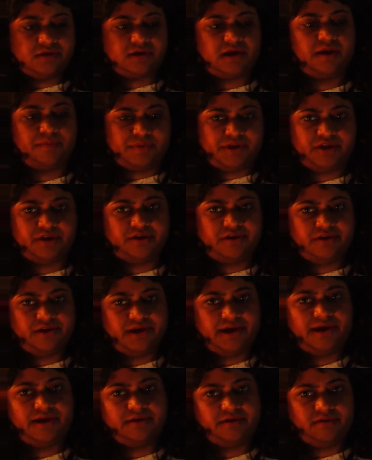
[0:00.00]
come
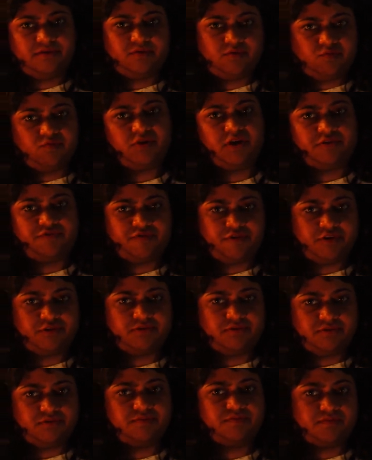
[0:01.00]
here and work
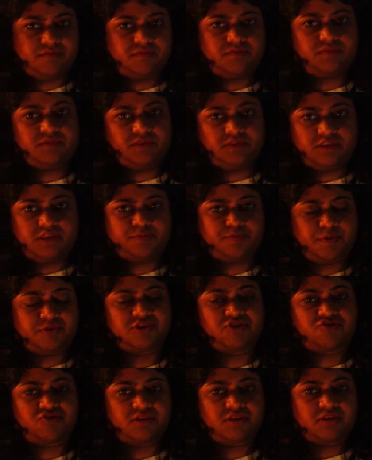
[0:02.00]
for this
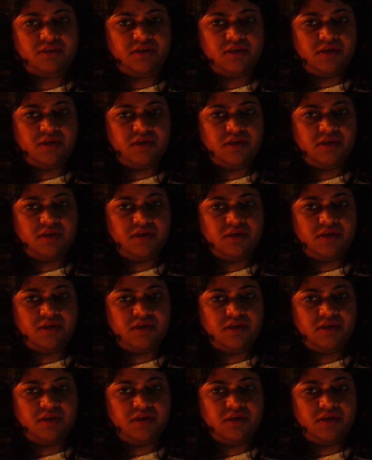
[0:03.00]
position.